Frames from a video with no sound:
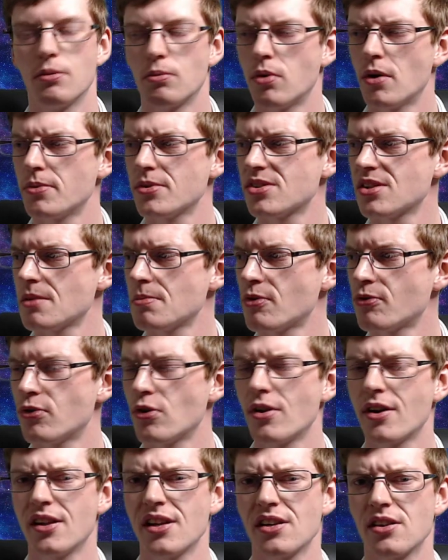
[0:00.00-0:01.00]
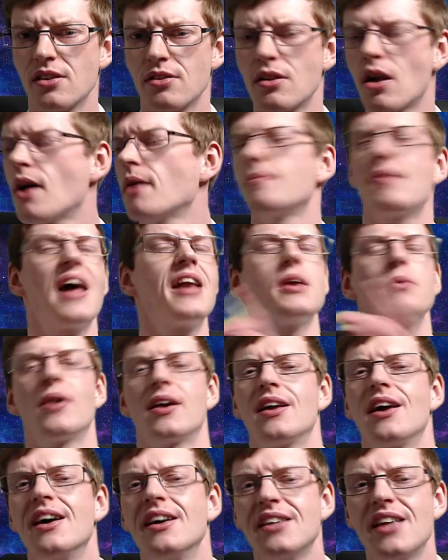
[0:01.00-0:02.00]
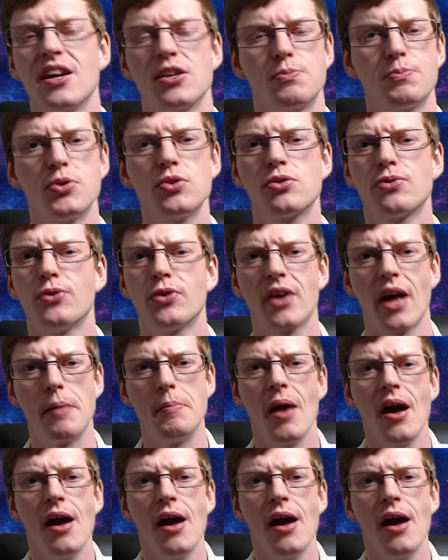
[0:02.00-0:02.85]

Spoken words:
was I before? Anyway, yes, beautiful game.